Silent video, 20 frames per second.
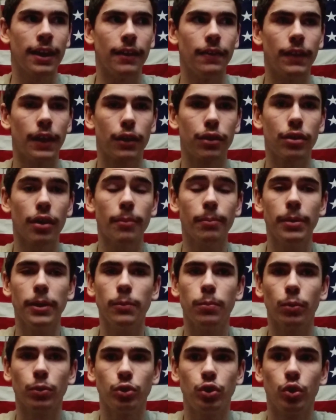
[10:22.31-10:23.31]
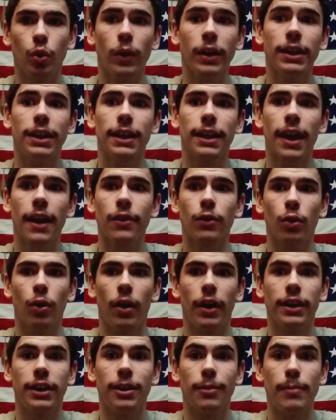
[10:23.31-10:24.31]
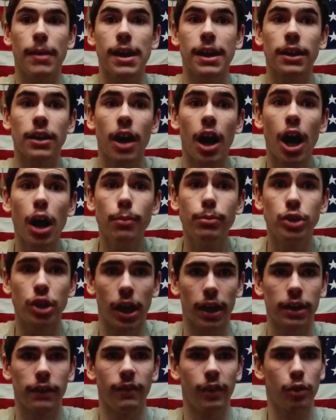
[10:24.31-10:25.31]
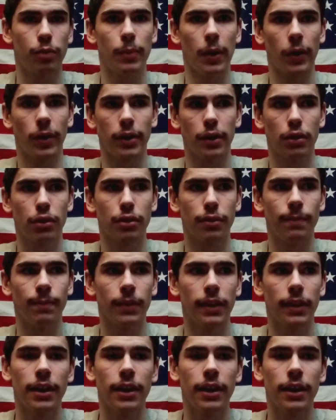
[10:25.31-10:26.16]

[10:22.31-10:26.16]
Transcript: that some people join together on to make an objective experience.